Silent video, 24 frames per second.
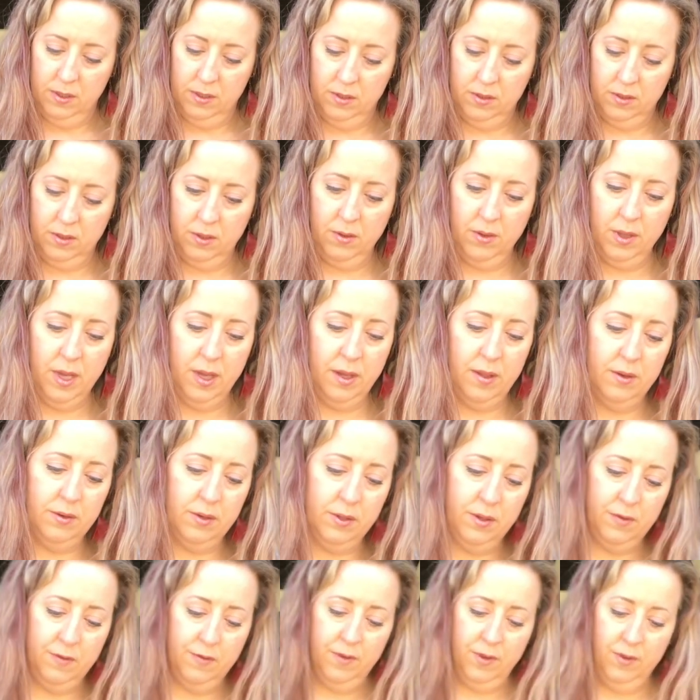So yeah,
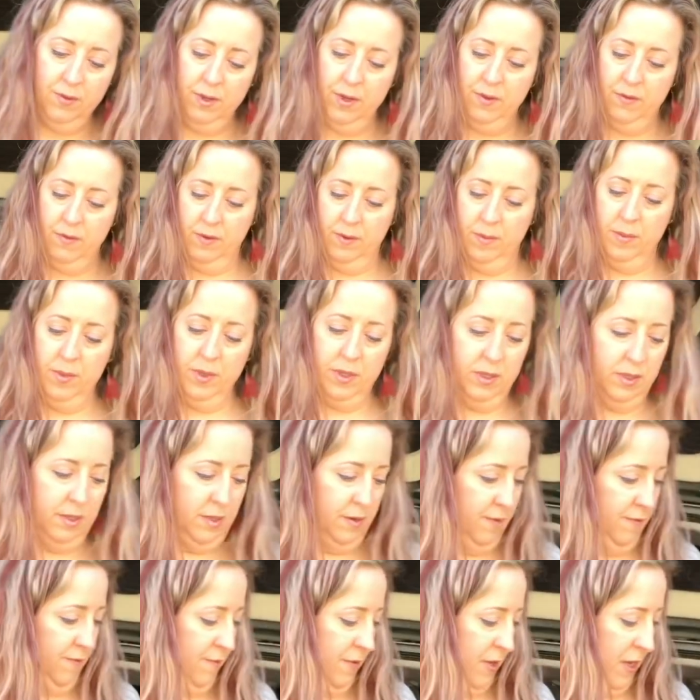there's a few different books
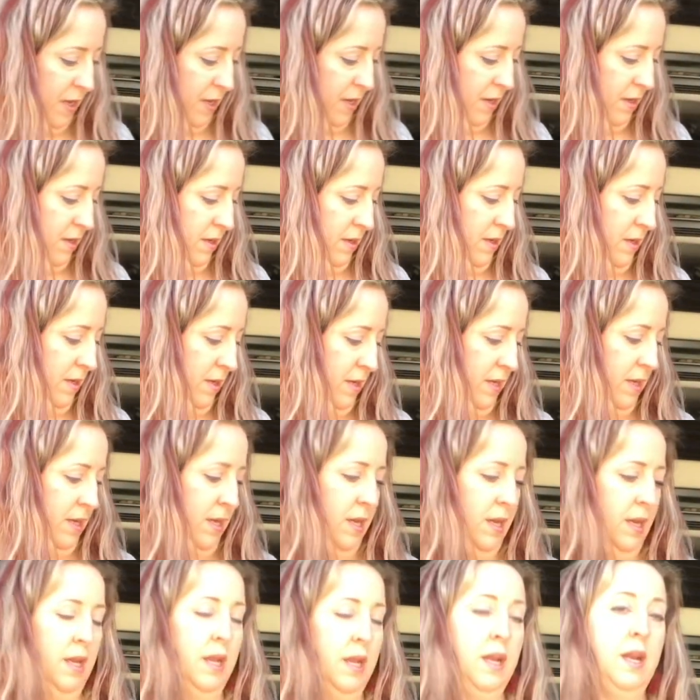of that. And